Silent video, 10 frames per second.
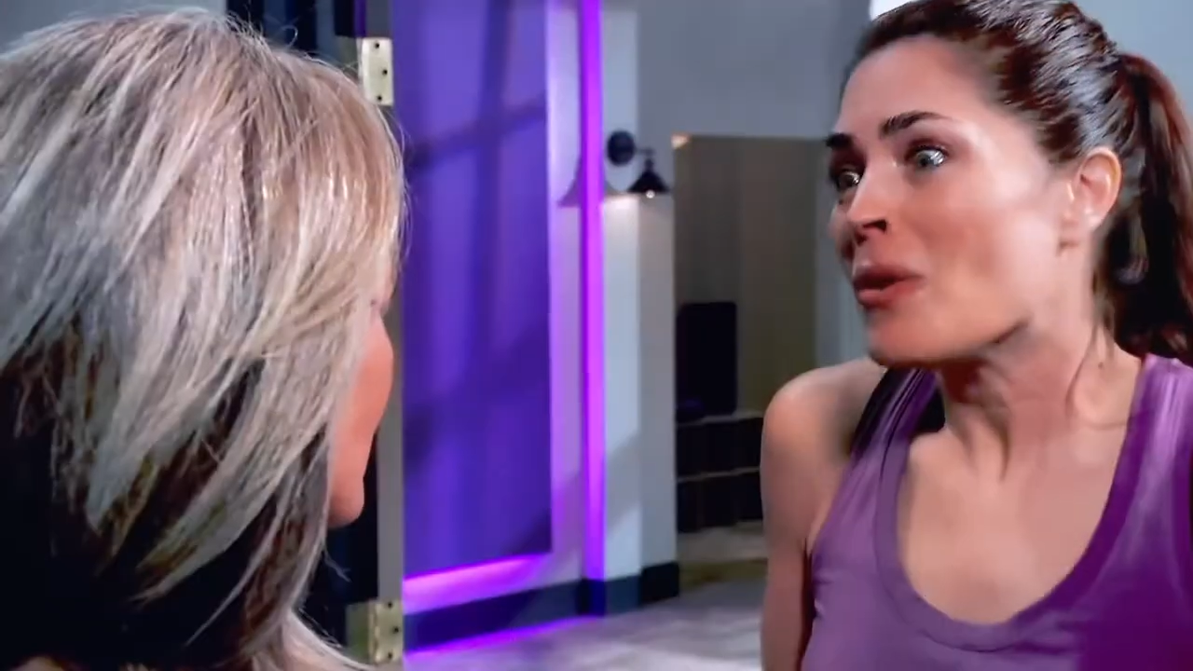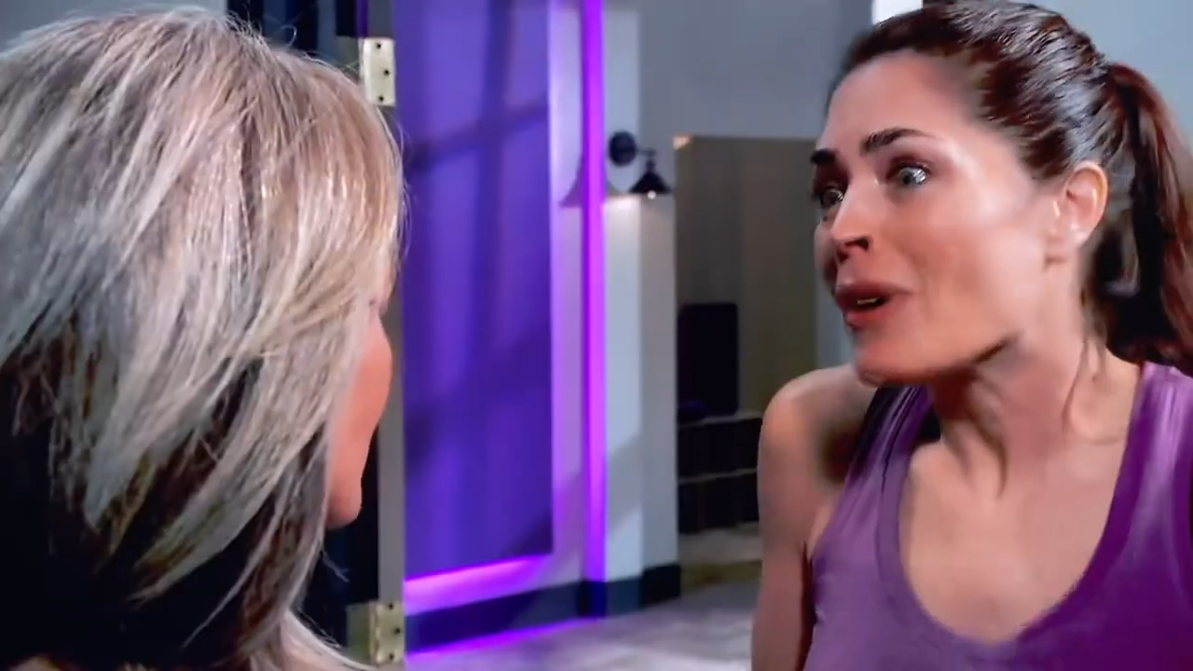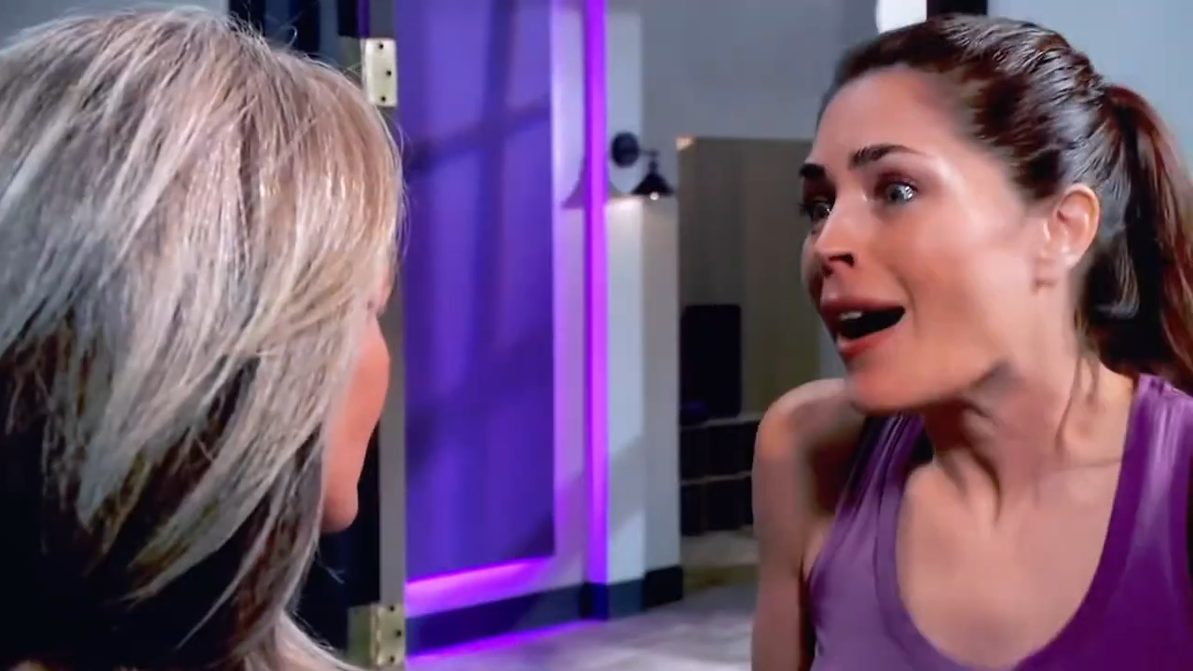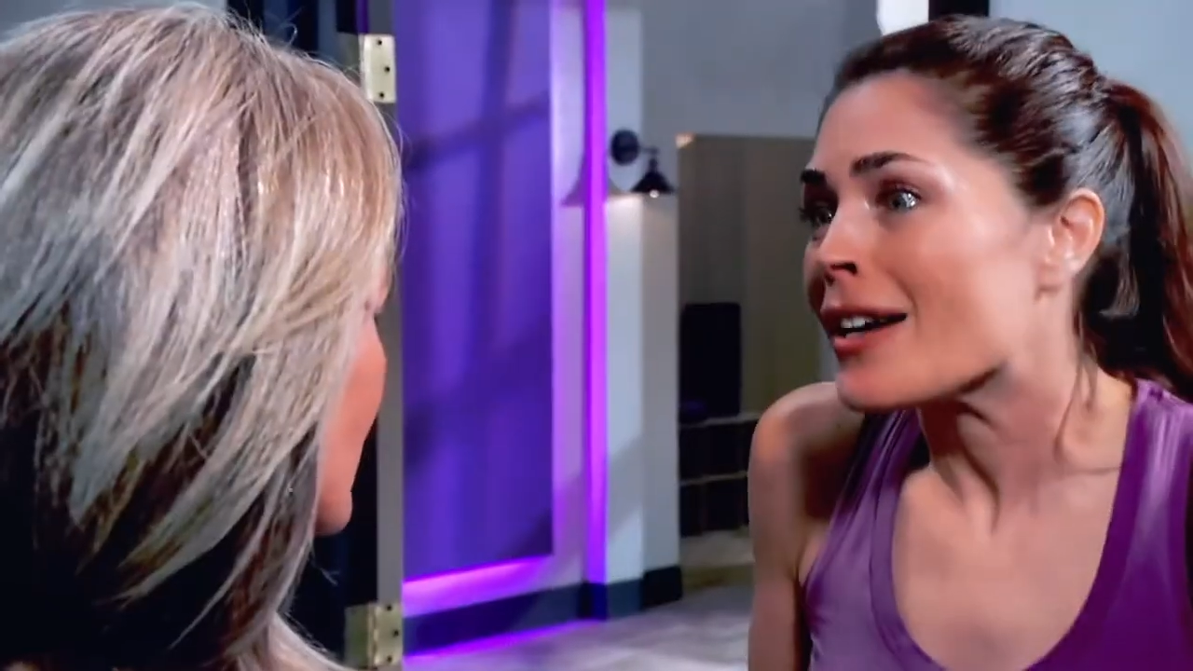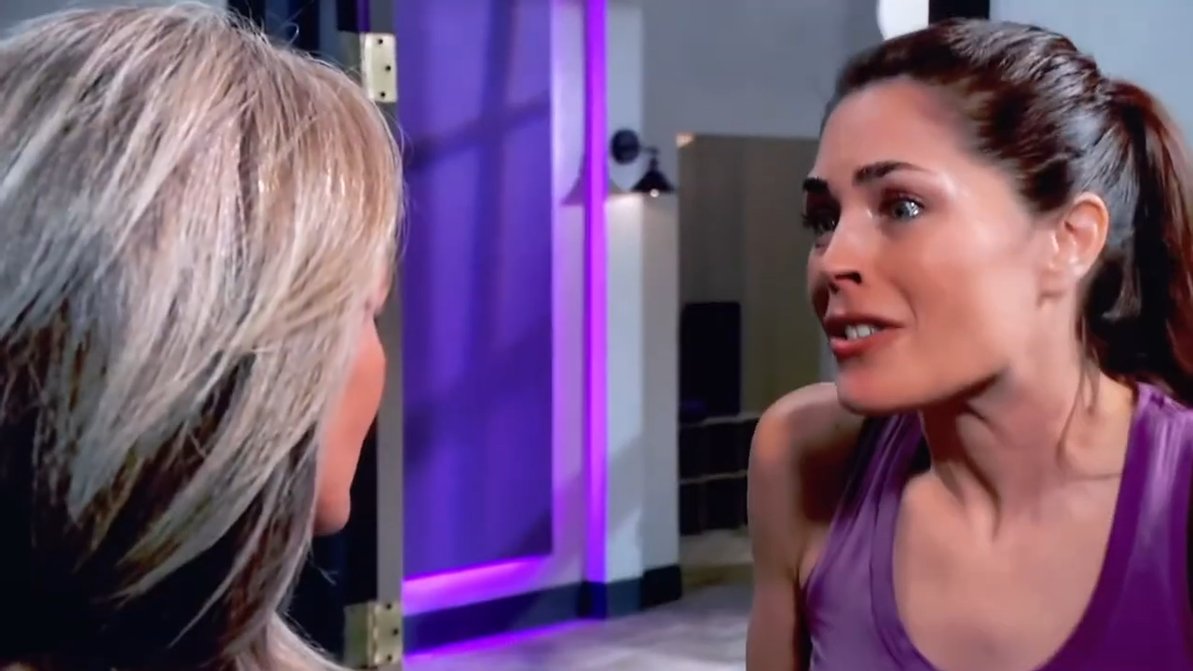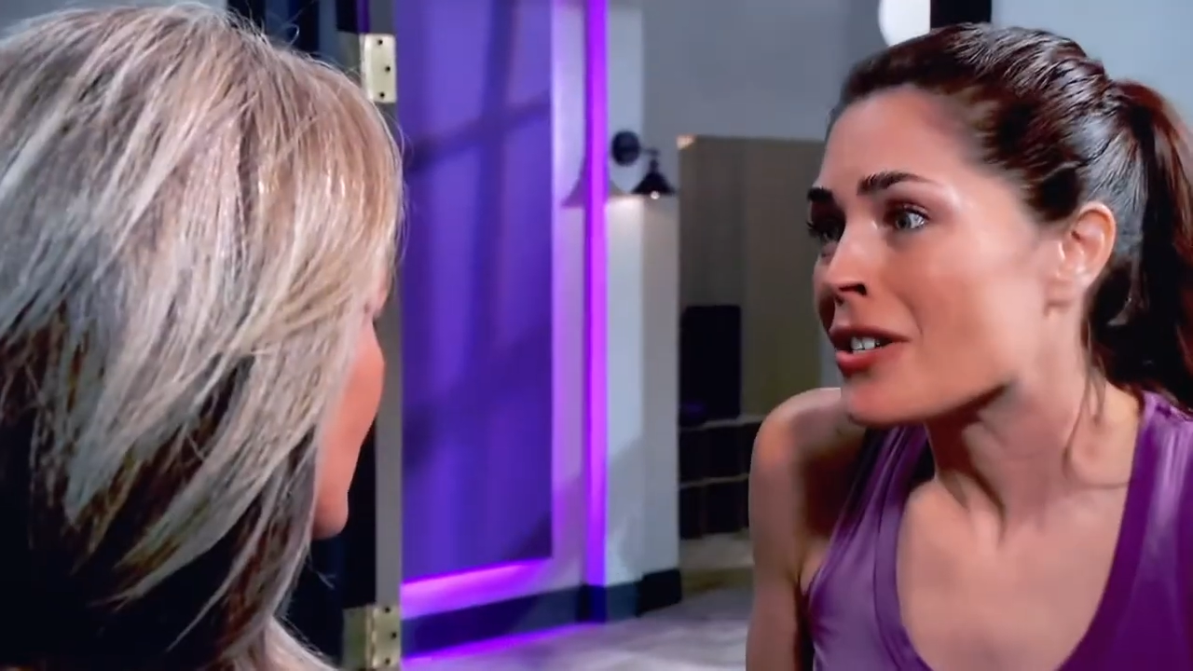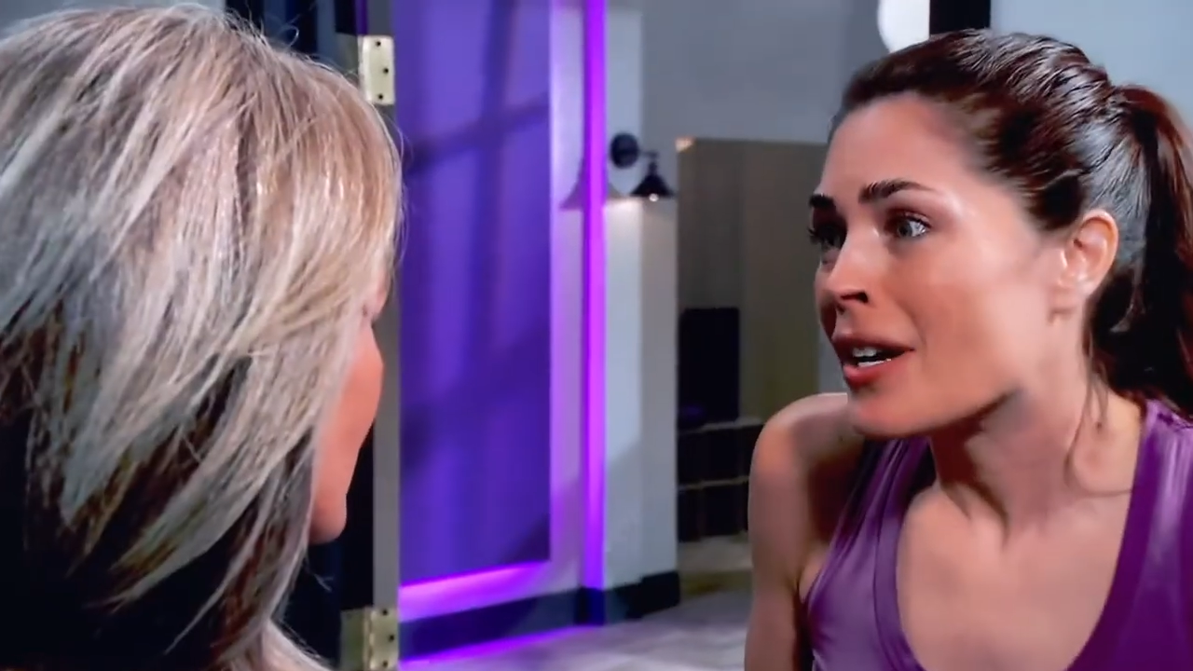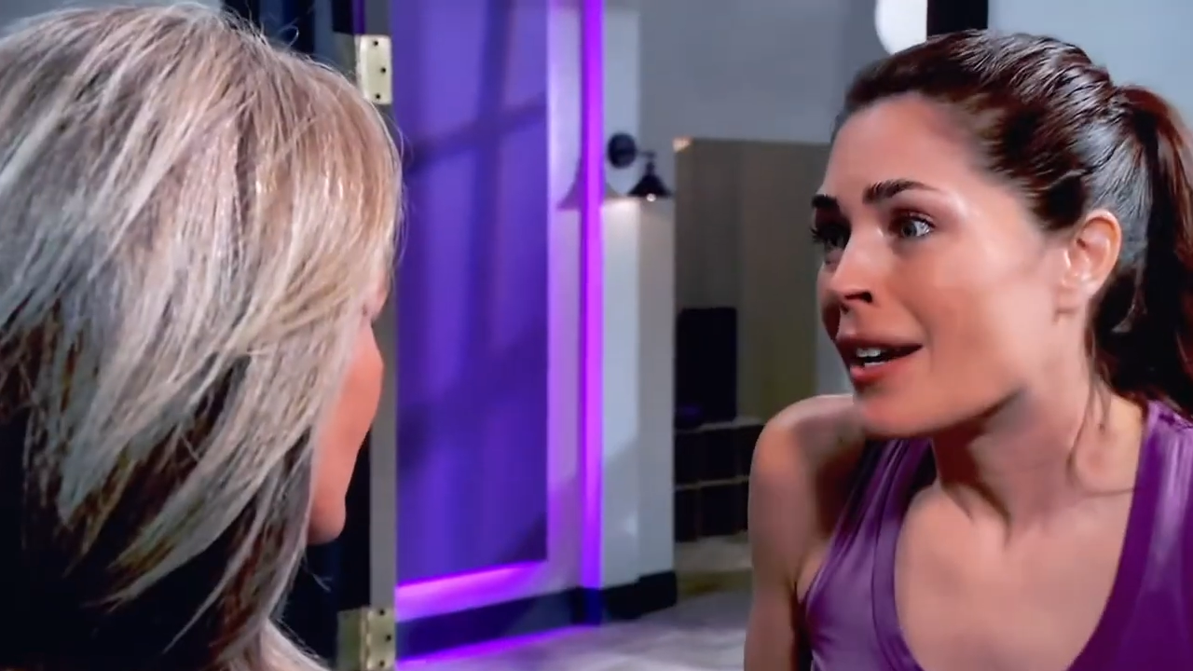oh gosh,